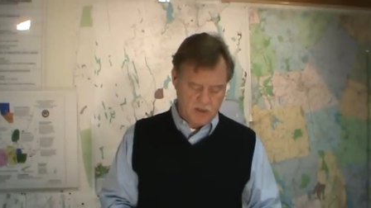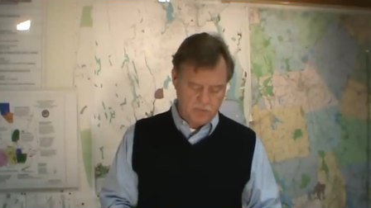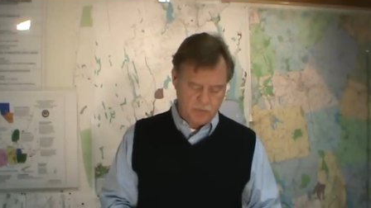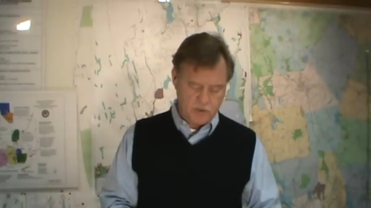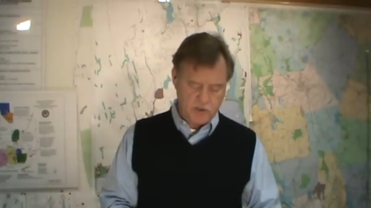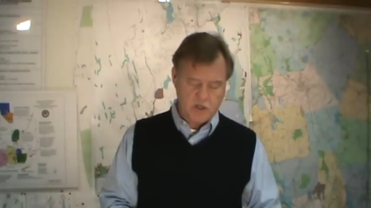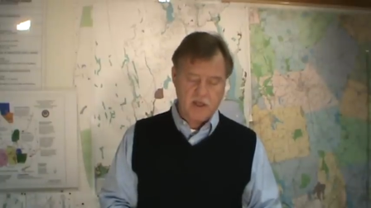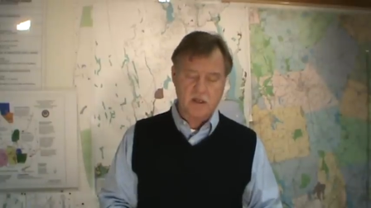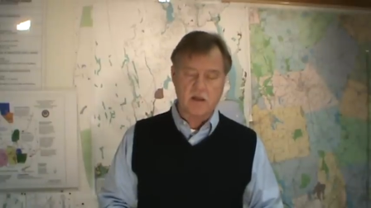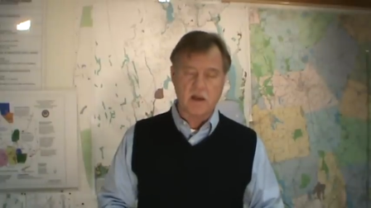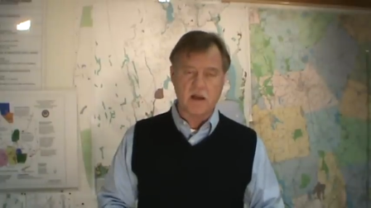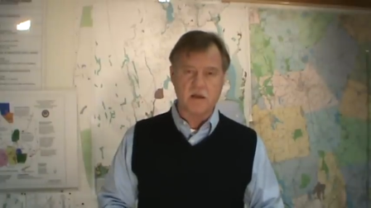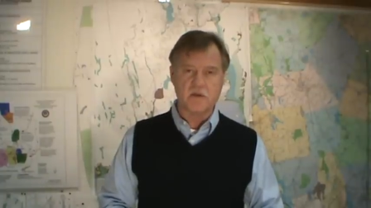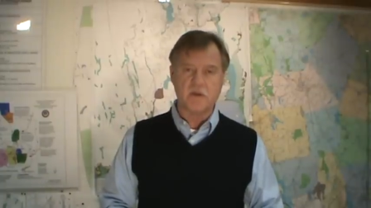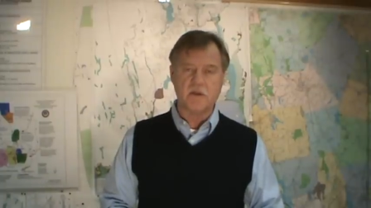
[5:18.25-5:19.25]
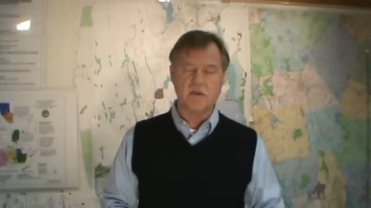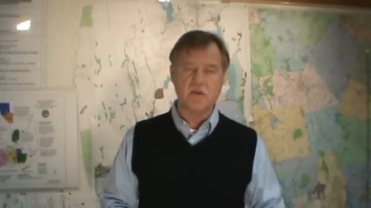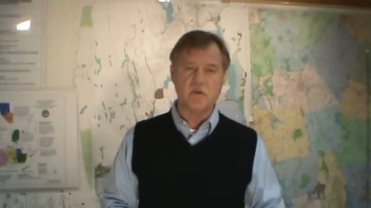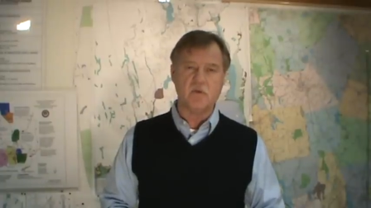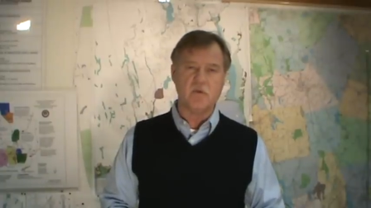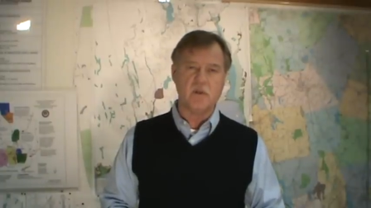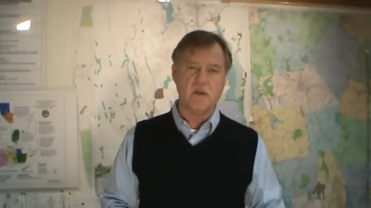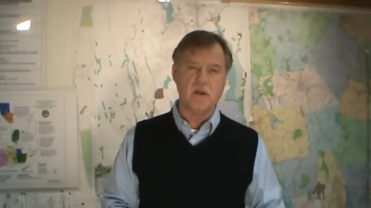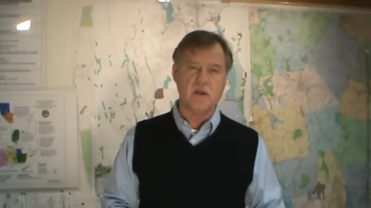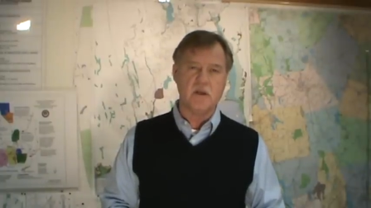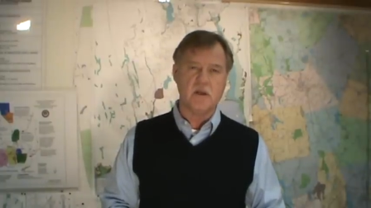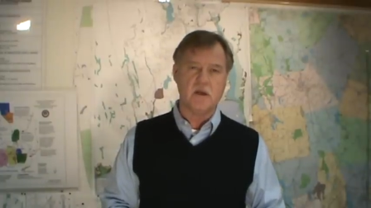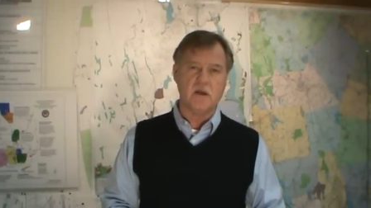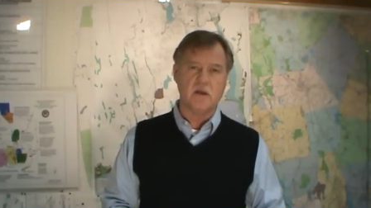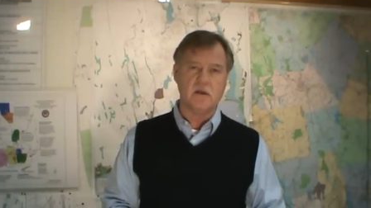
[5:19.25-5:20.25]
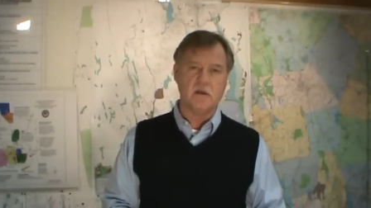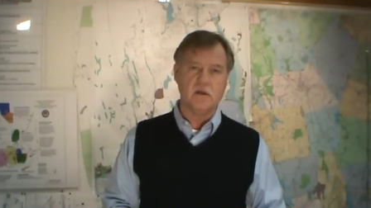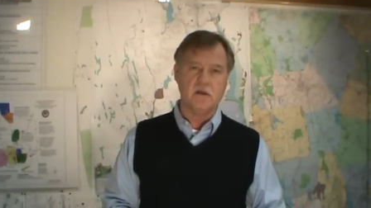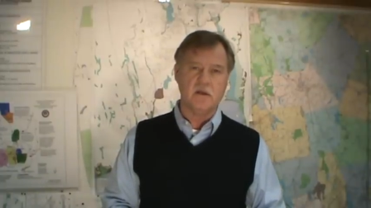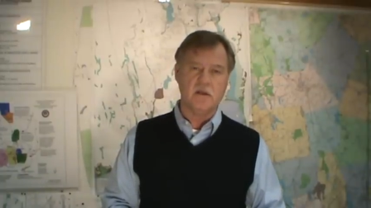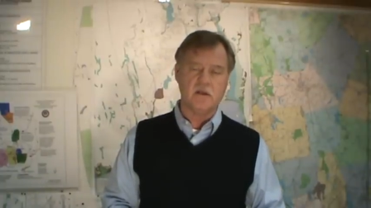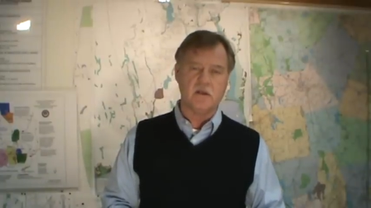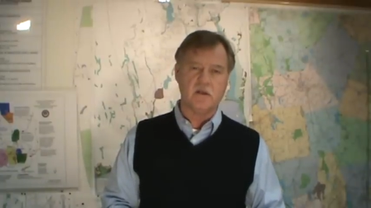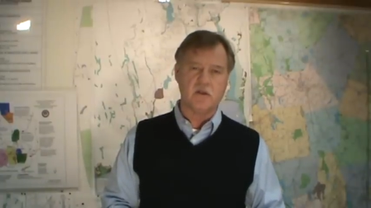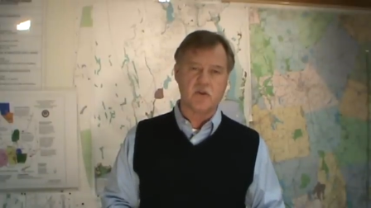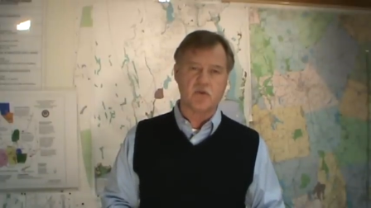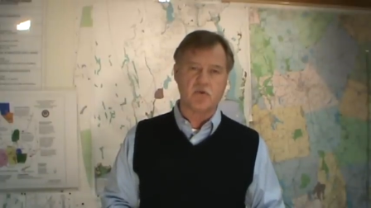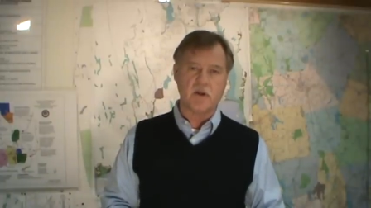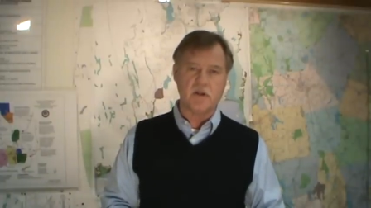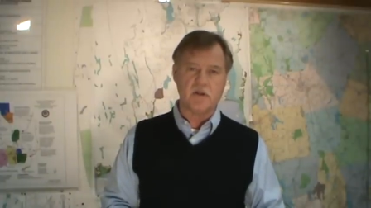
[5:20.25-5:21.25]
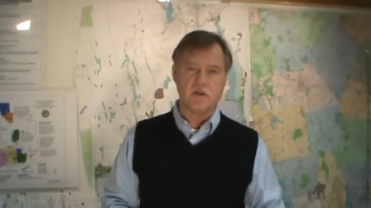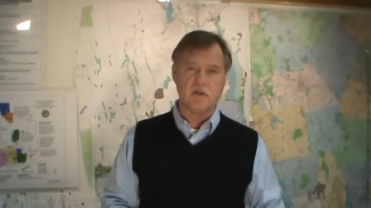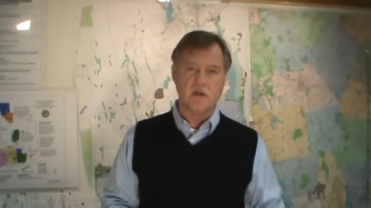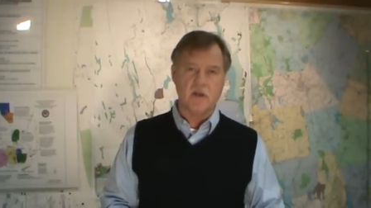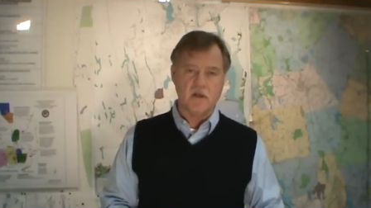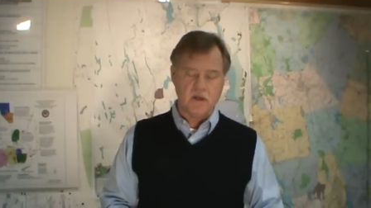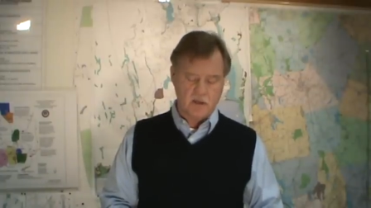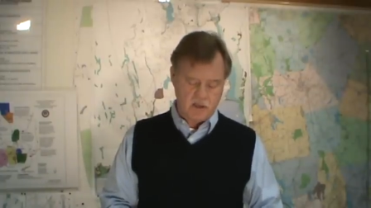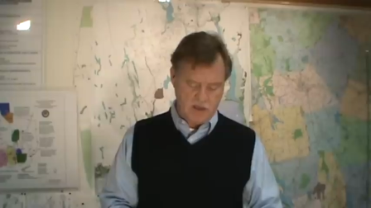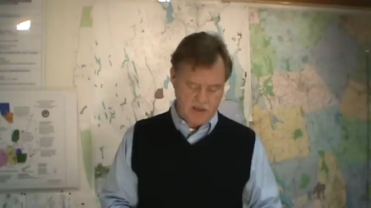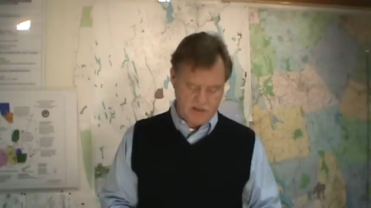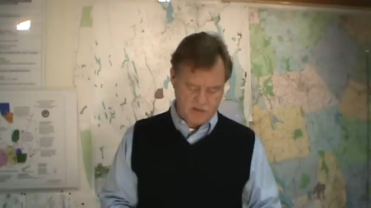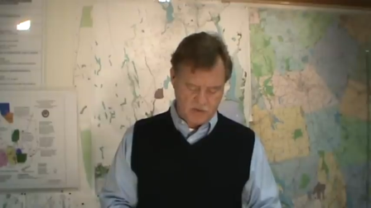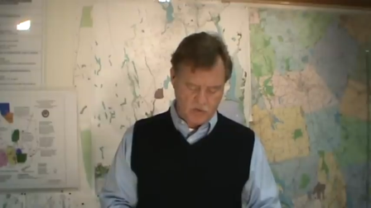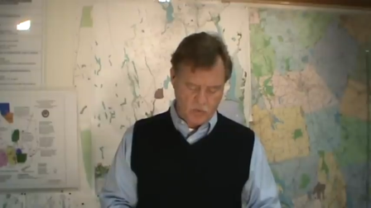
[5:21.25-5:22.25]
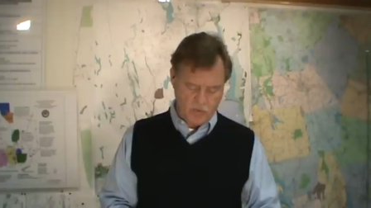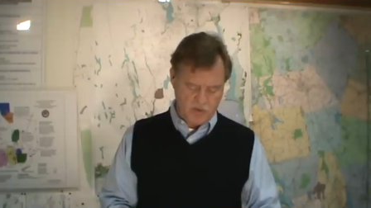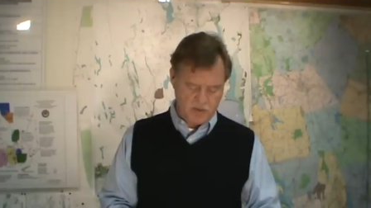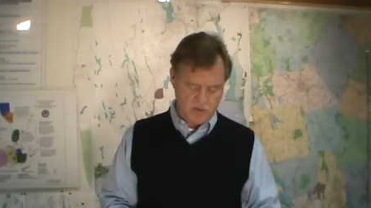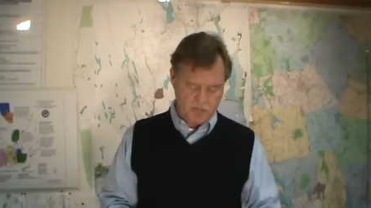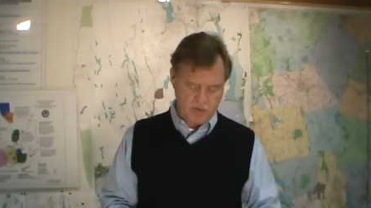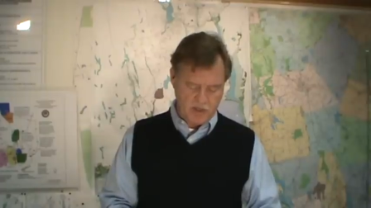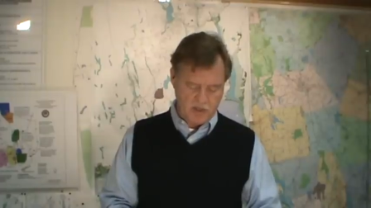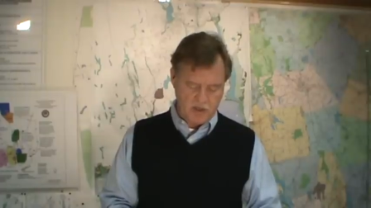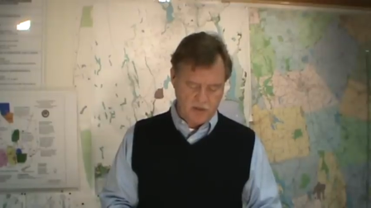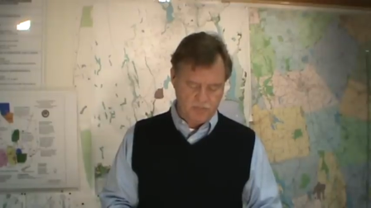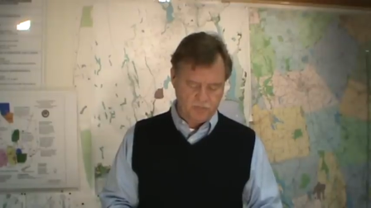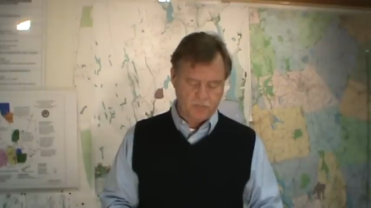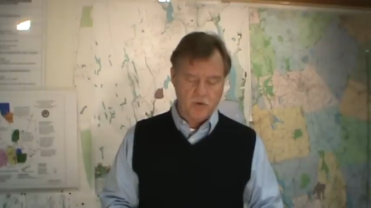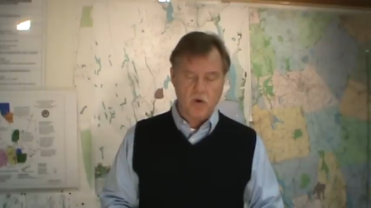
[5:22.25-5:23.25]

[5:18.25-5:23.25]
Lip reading: projectiles into the streets as the winds pick up.